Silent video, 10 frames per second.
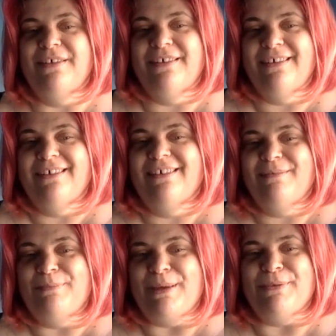people
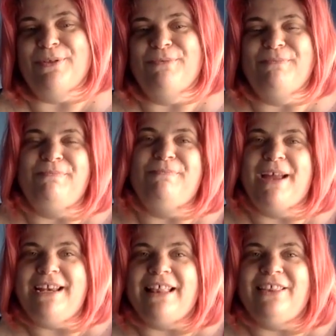who might not look
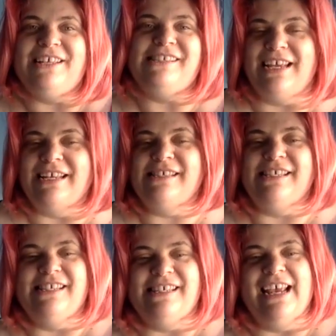at science and
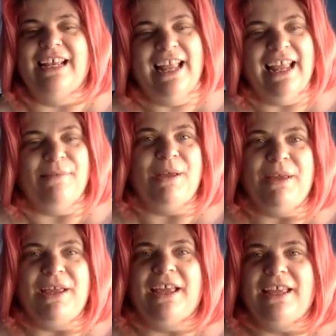say hey
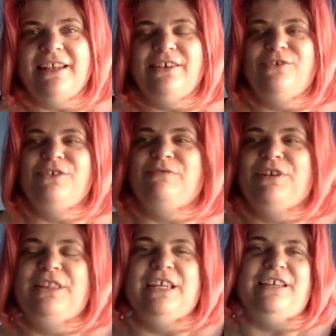maybe i can do
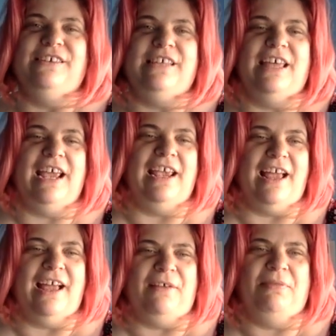different things that i,
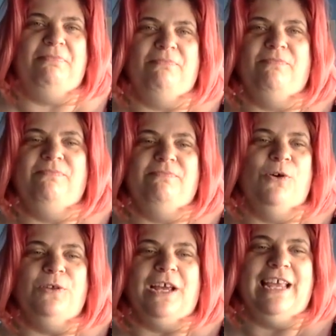I
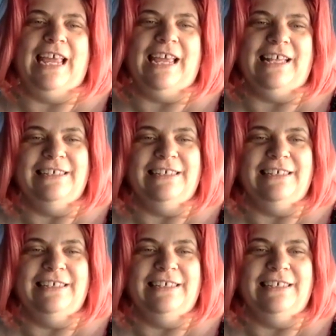told i can't